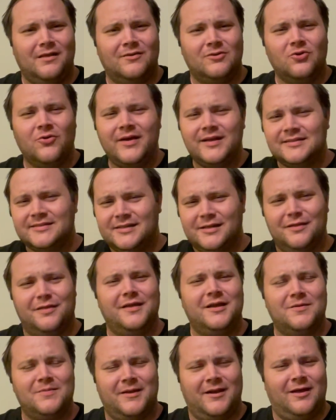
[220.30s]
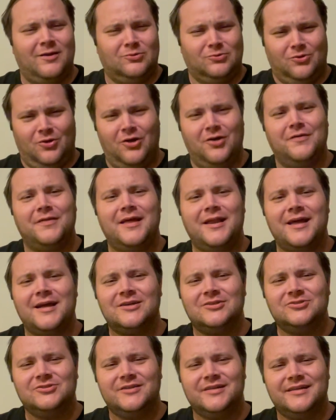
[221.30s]
crazy to think about how long that
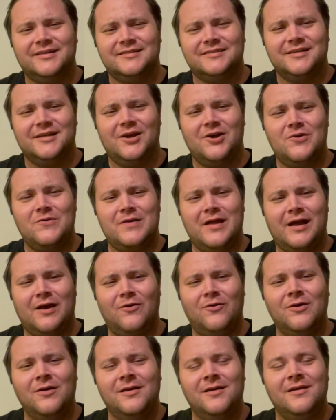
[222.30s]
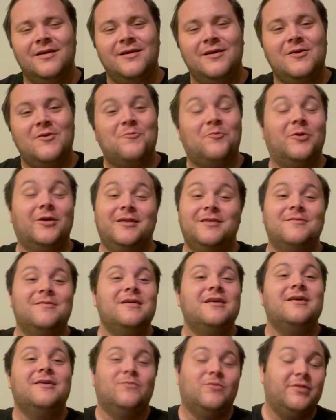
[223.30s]
actually is ago now. But
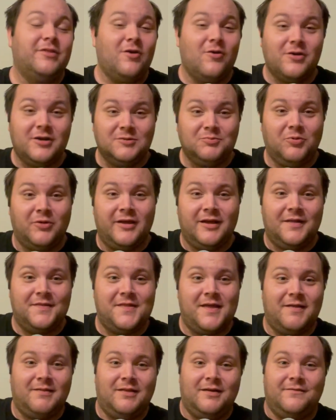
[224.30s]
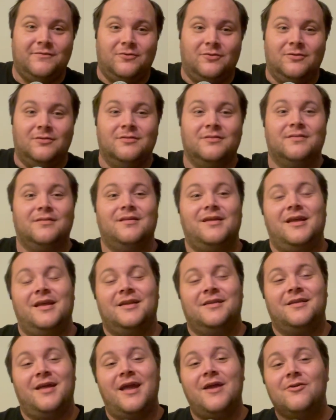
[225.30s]
with Jokic playing at that level
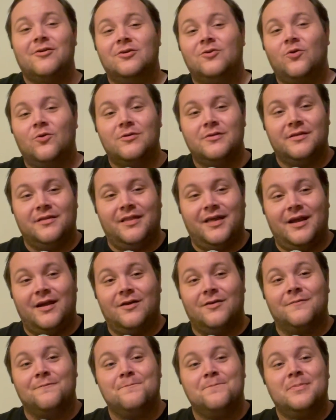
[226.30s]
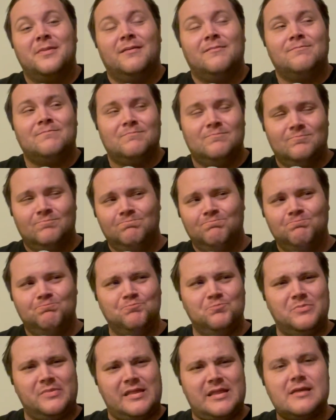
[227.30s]
and Aaron Gordon there,
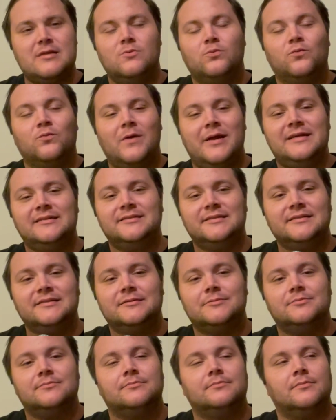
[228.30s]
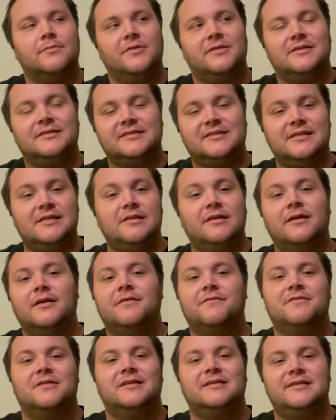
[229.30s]
it raises the ceiling
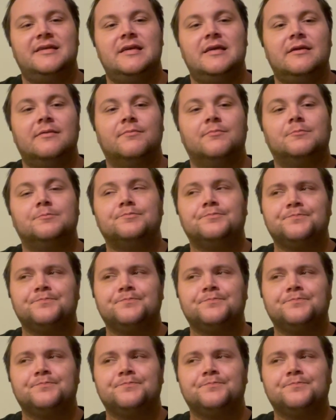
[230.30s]
of the team.